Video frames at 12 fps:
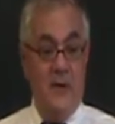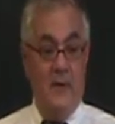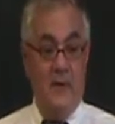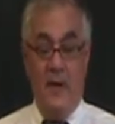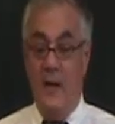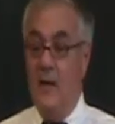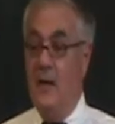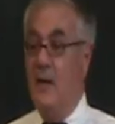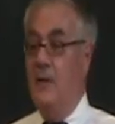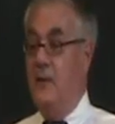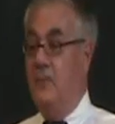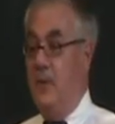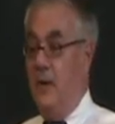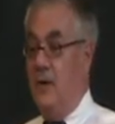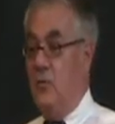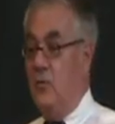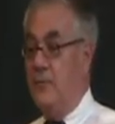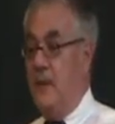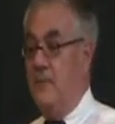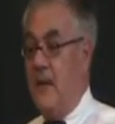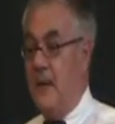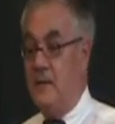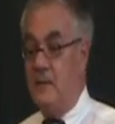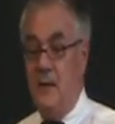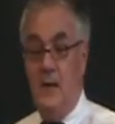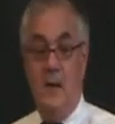area, the ability to do what their banks.